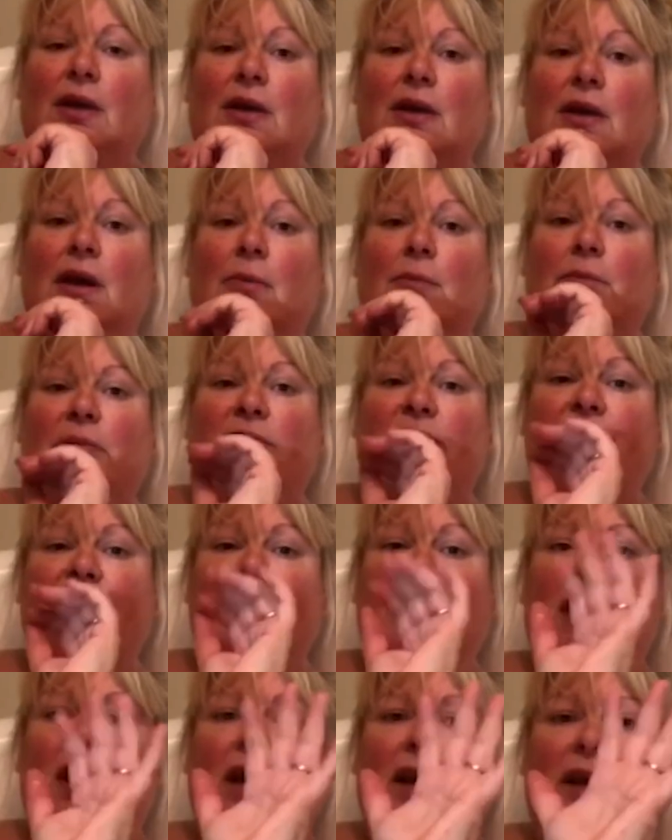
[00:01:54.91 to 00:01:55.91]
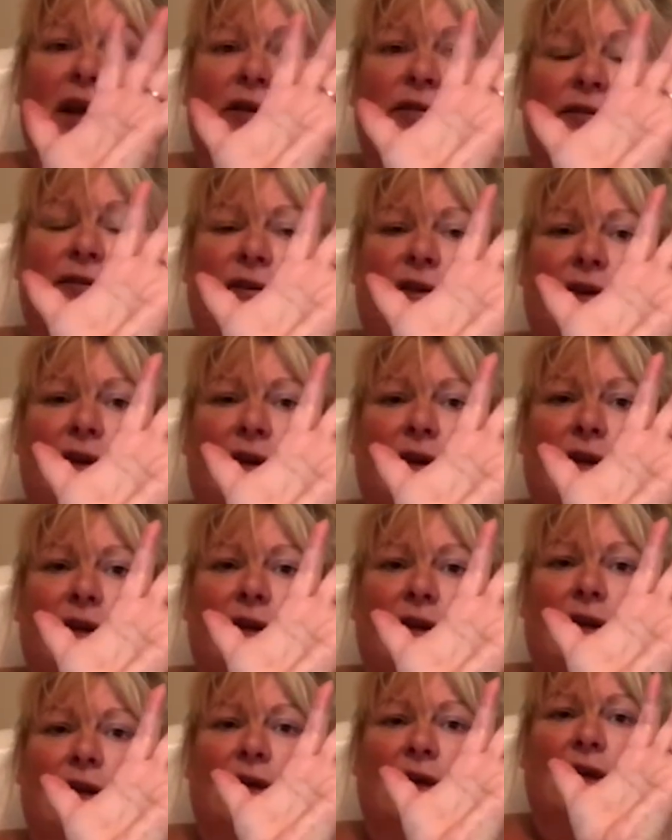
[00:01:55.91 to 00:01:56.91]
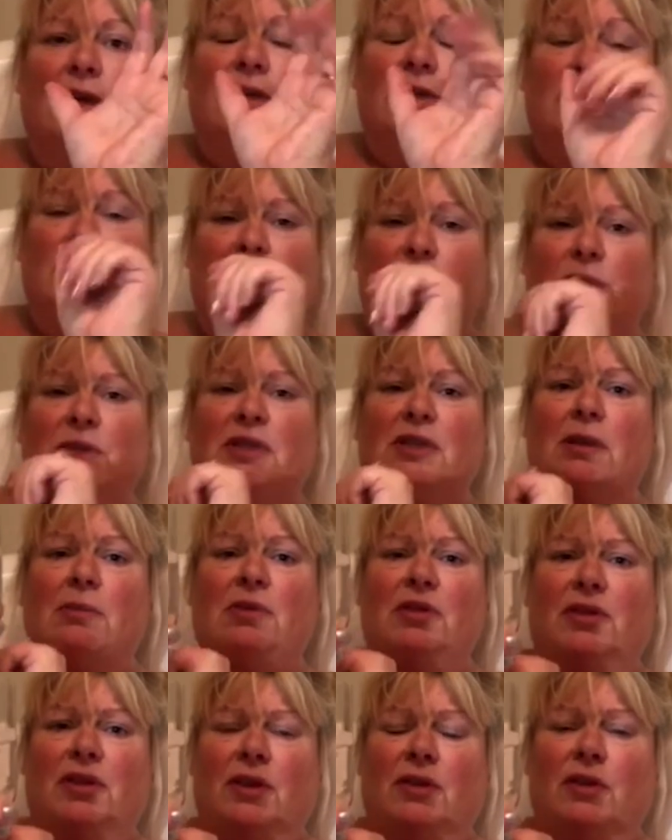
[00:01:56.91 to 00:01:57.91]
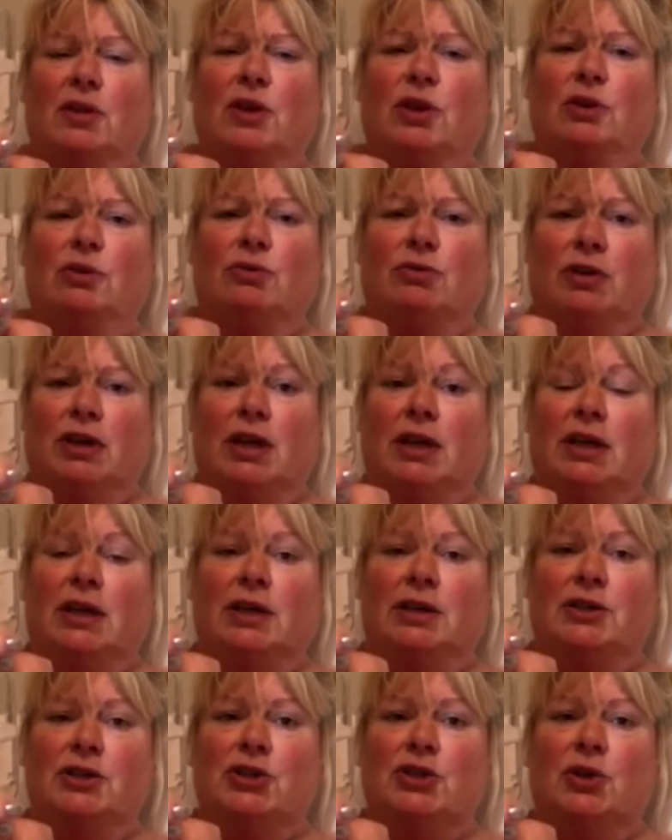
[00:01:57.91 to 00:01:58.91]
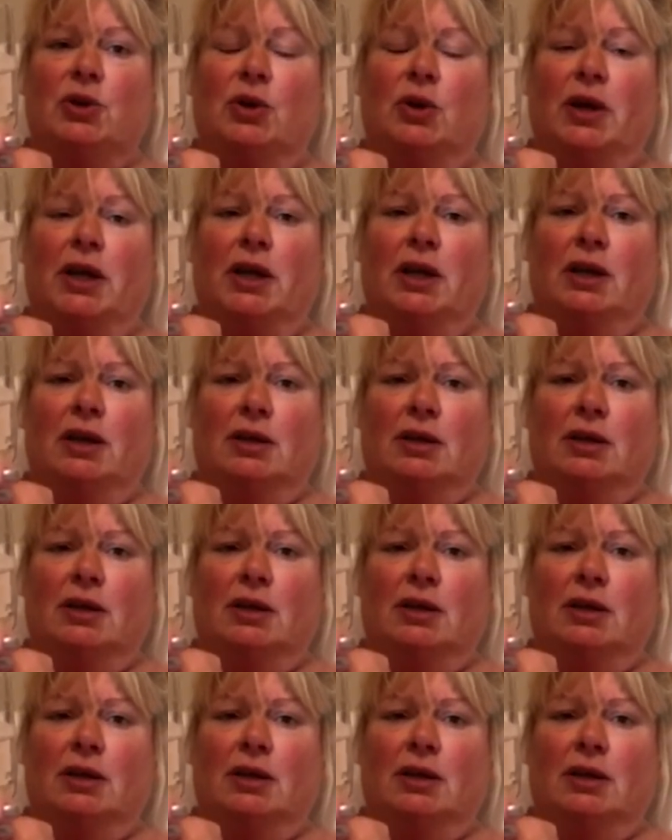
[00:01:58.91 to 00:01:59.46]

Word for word: Number five, do something that you really enjoy.